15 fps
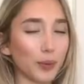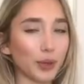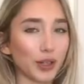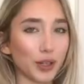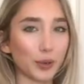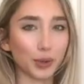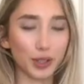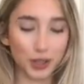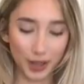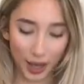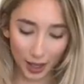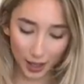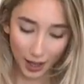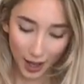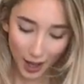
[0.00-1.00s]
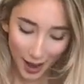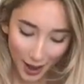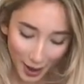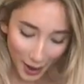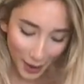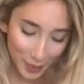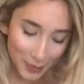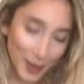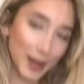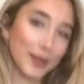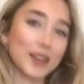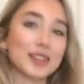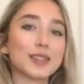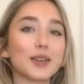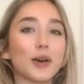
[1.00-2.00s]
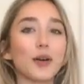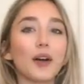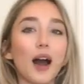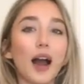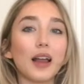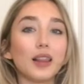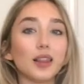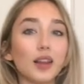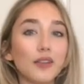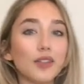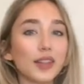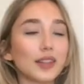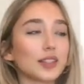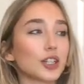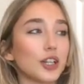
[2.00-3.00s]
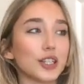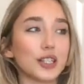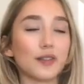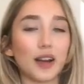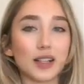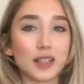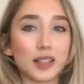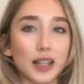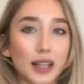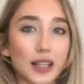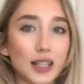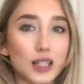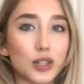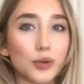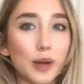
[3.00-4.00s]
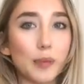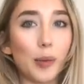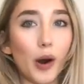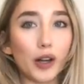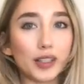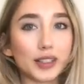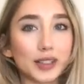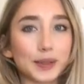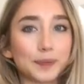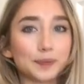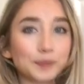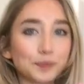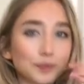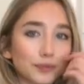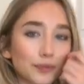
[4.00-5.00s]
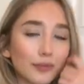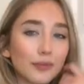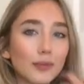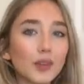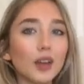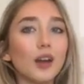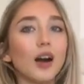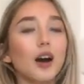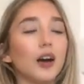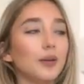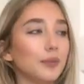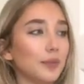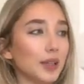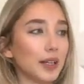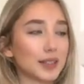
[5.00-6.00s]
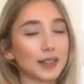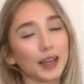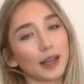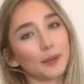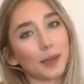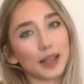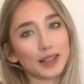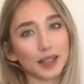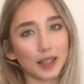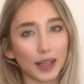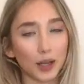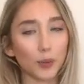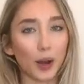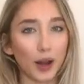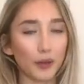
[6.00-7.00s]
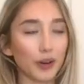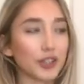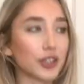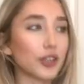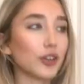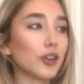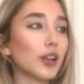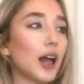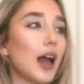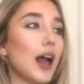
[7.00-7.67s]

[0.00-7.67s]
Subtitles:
wouldn't you want that? But anyway, so I love that the skirt is divided into like these three parts. It's like, it makes it like quite original,